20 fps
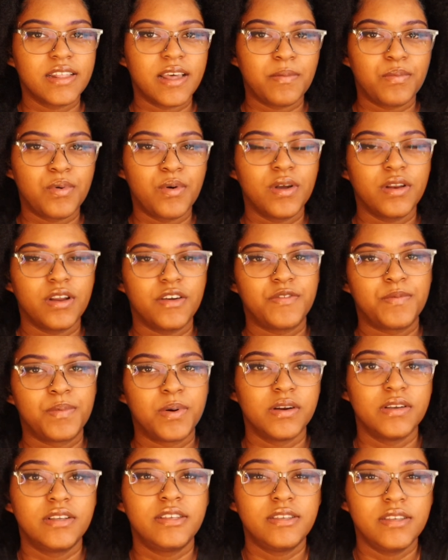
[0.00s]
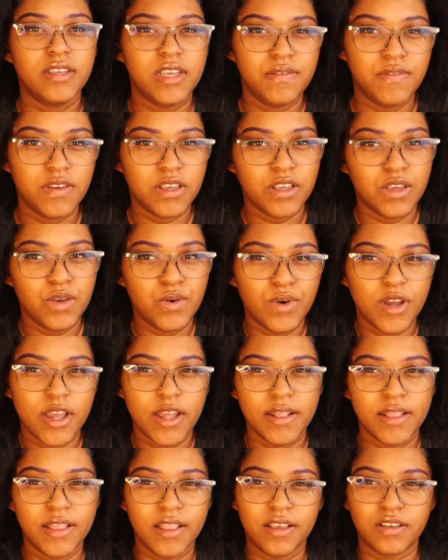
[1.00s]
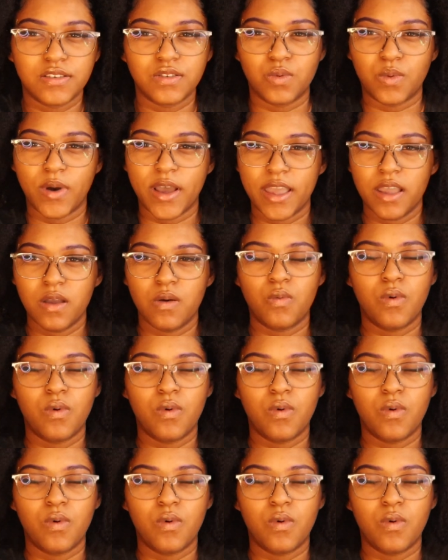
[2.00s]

that point of perceiving you in this way?